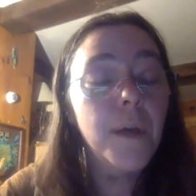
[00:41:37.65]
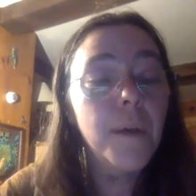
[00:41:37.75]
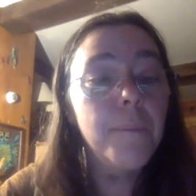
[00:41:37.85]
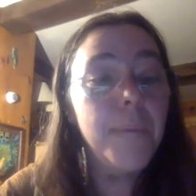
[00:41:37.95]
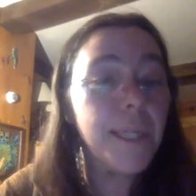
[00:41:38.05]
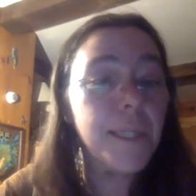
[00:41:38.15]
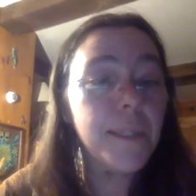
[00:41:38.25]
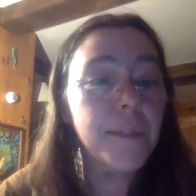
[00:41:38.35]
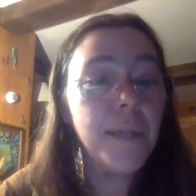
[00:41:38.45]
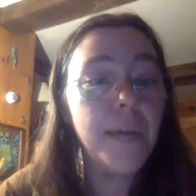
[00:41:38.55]

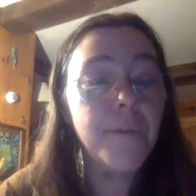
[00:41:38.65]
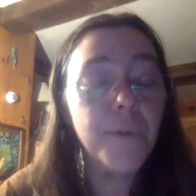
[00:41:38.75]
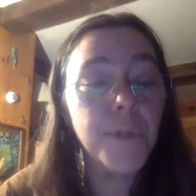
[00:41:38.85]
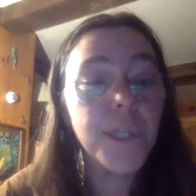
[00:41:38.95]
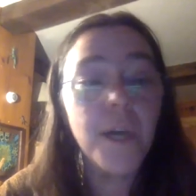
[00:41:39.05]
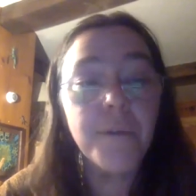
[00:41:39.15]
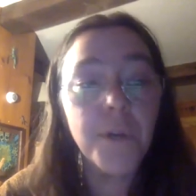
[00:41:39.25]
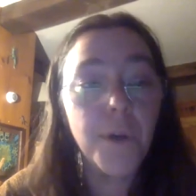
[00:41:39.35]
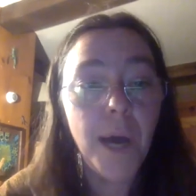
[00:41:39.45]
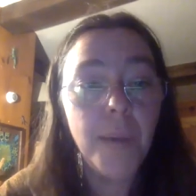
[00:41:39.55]
mixed diverse
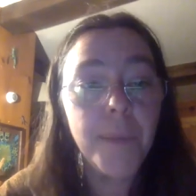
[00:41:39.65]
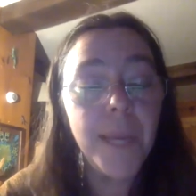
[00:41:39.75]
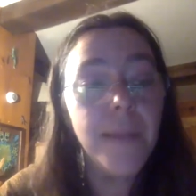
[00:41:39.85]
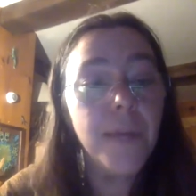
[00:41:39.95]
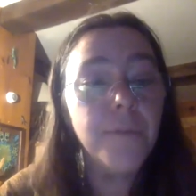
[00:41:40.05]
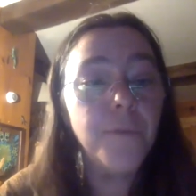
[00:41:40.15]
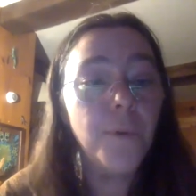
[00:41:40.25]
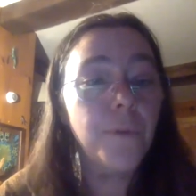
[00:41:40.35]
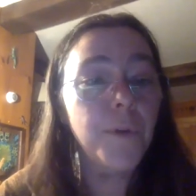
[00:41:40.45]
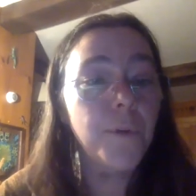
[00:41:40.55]
cover crop and then
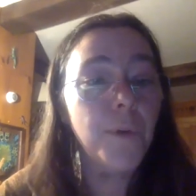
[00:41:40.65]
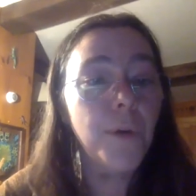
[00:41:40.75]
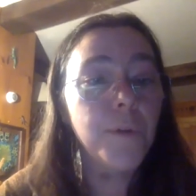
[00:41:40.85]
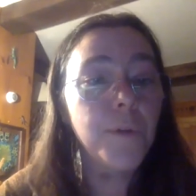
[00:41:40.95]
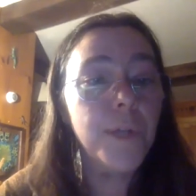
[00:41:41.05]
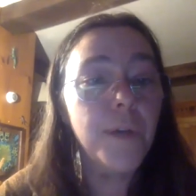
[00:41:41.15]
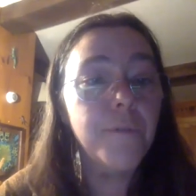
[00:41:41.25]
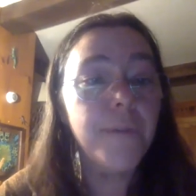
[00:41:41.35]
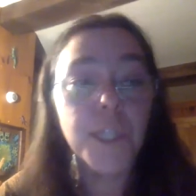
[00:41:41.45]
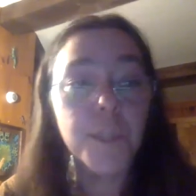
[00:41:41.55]
4-foot rows
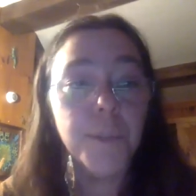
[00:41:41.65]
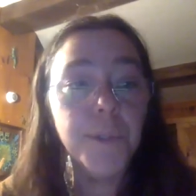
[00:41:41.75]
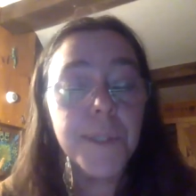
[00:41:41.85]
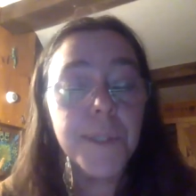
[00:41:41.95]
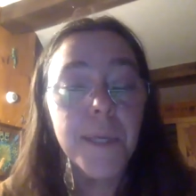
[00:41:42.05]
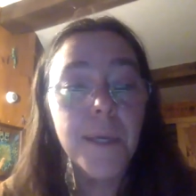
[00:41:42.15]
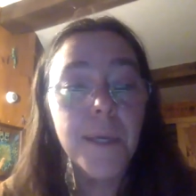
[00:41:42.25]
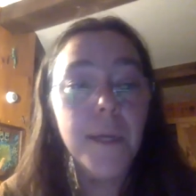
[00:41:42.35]
of vegetables,